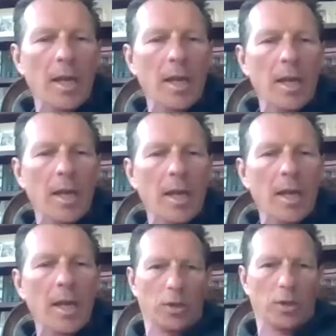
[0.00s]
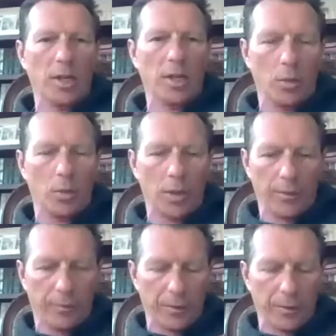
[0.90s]
uh, of development.
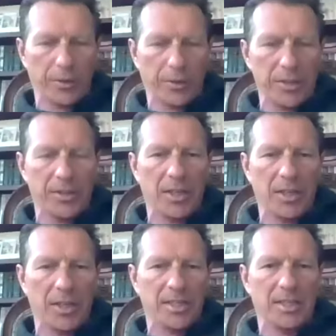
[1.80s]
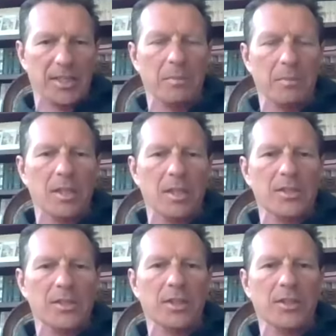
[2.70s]
And uh, if you do it together
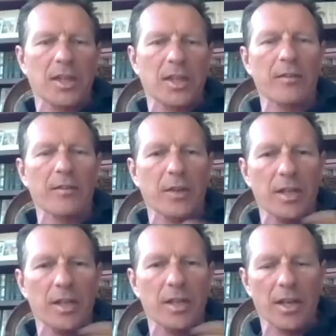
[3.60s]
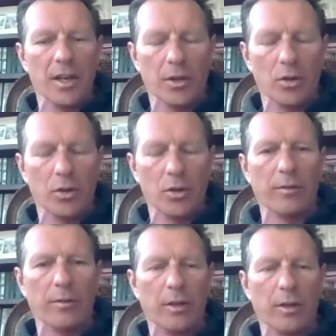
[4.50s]
with the fitness test, it means that every
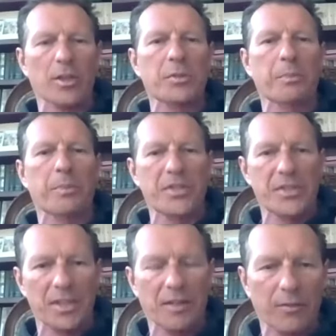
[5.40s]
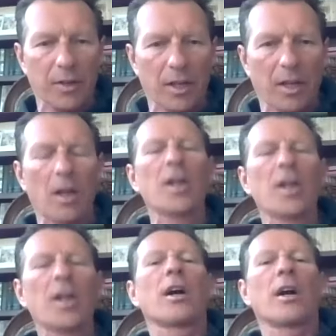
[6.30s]
year you have a very specific,
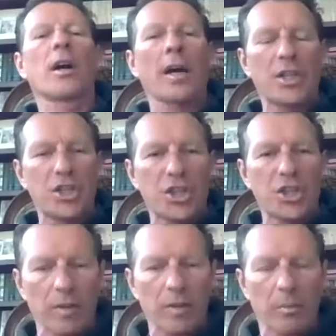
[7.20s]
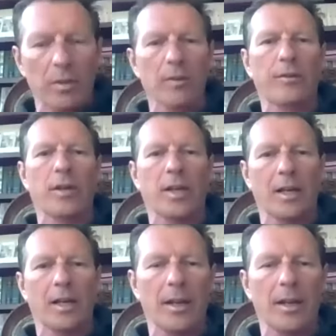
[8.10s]
uh, achievable, very clear,